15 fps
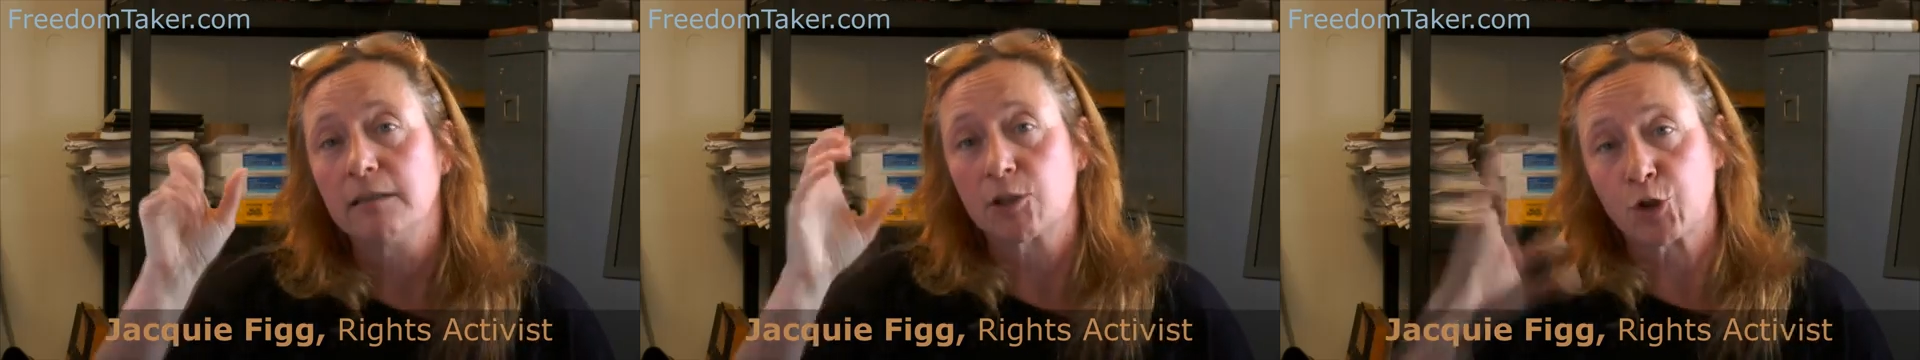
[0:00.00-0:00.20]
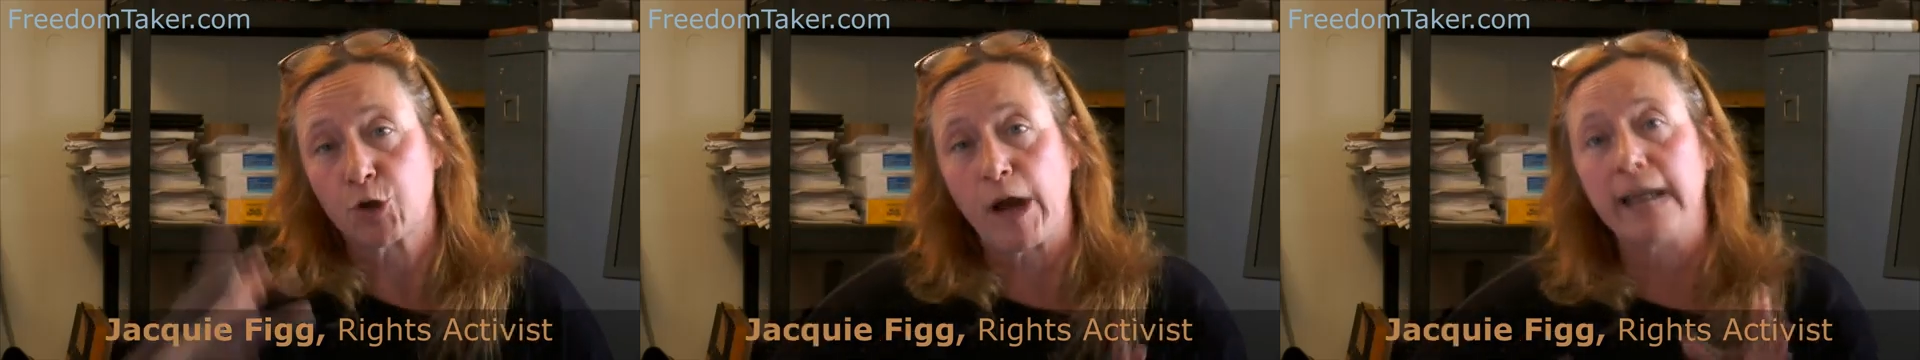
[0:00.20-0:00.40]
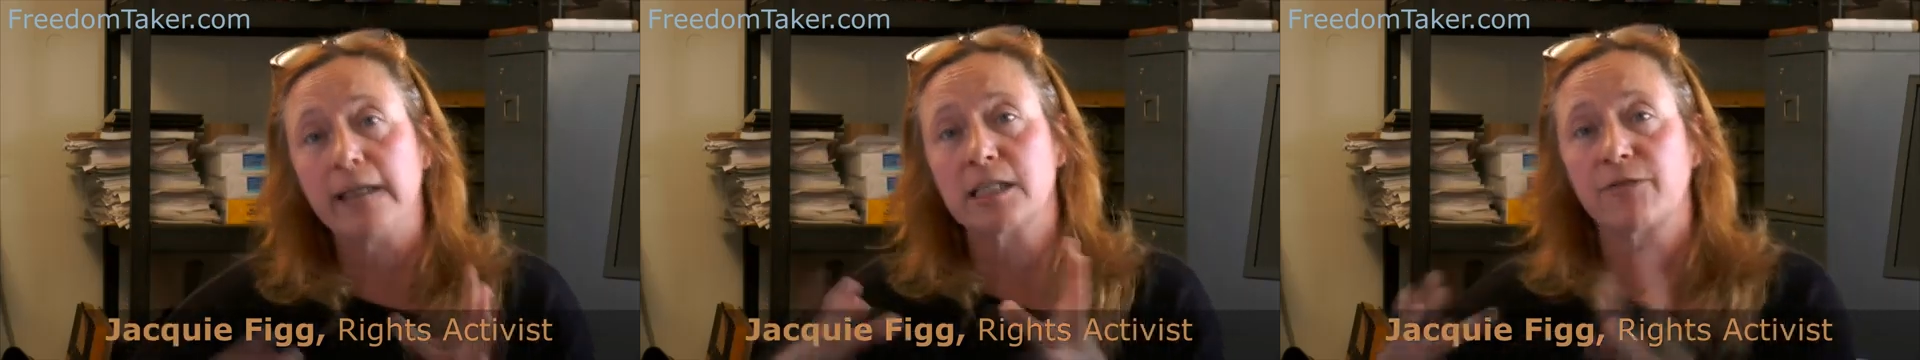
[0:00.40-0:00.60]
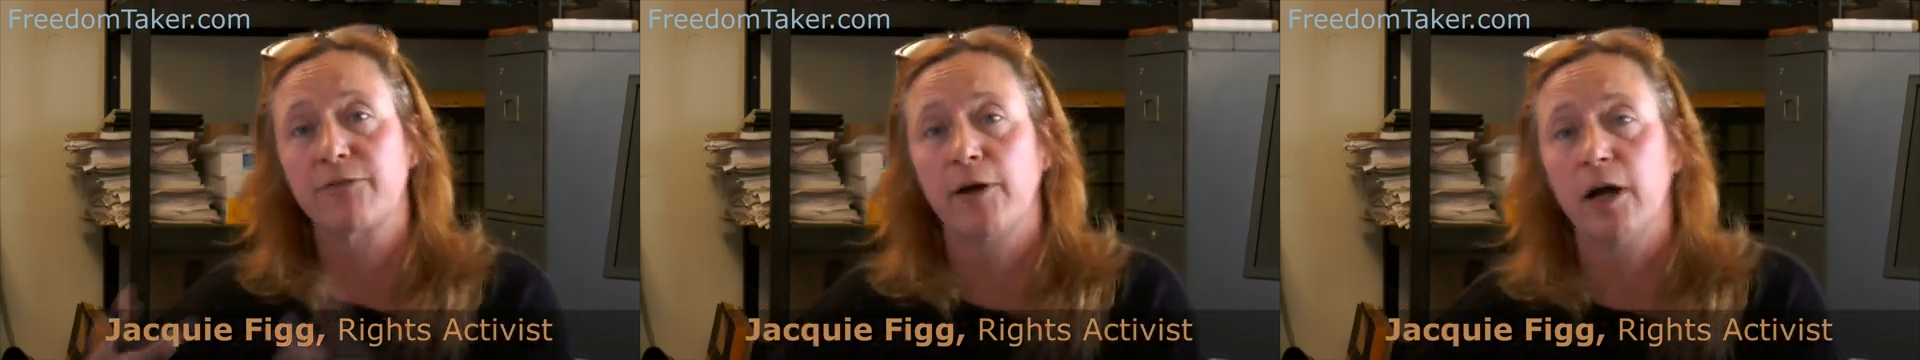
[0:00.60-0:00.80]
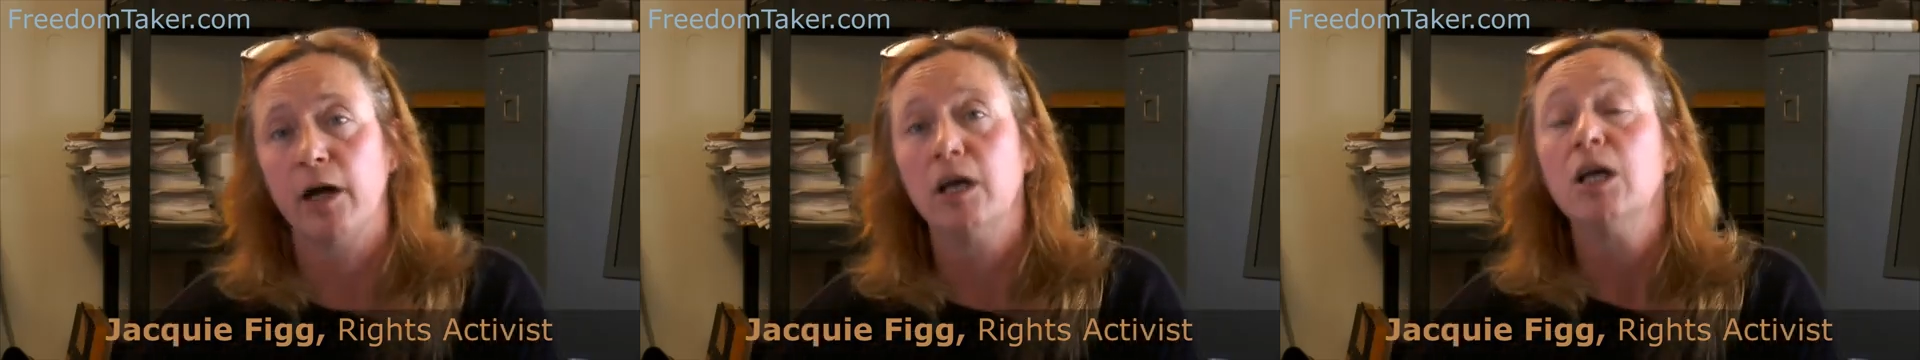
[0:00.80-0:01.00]

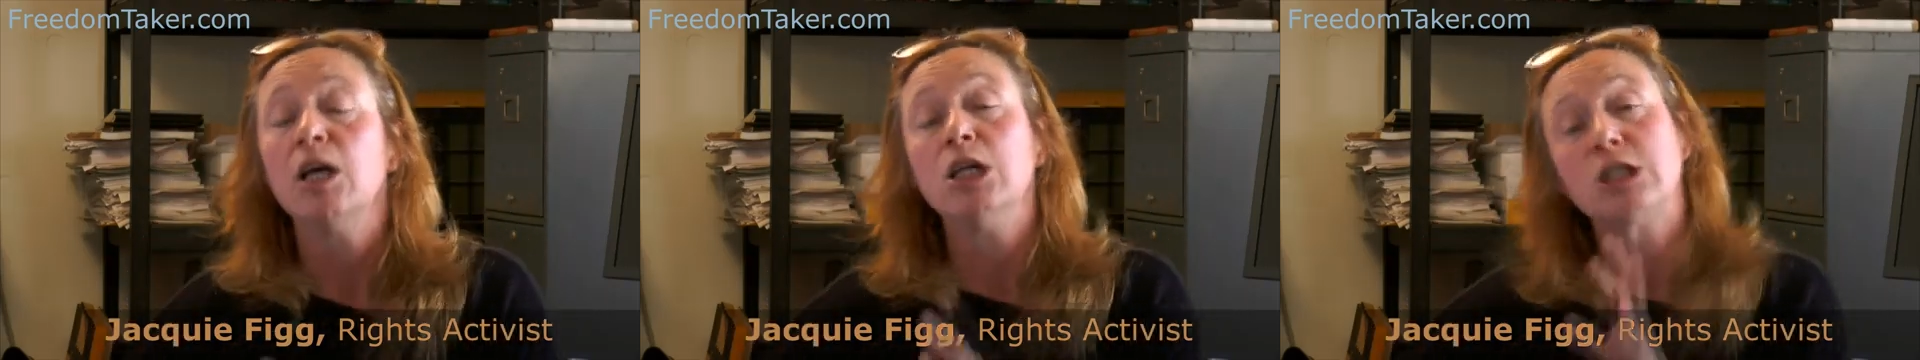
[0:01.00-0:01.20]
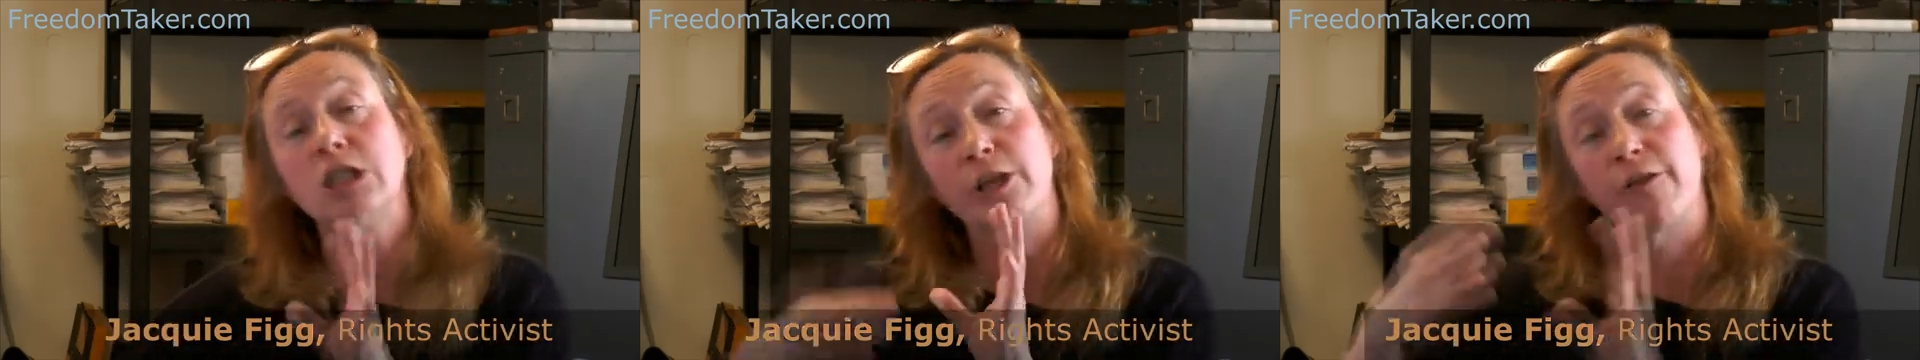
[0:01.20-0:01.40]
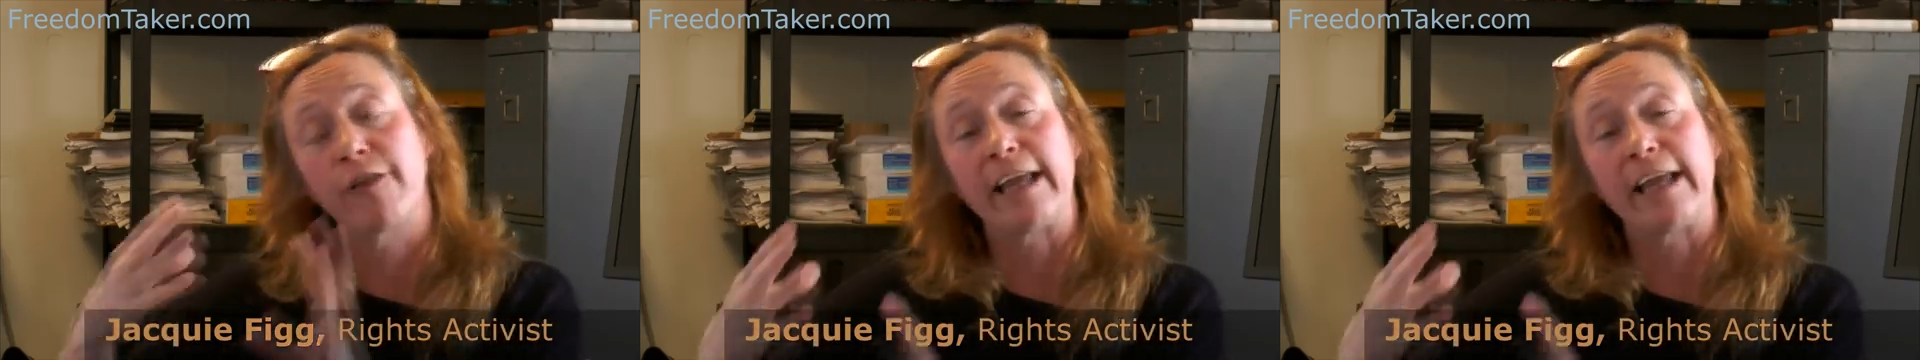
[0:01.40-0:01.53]
transfer so that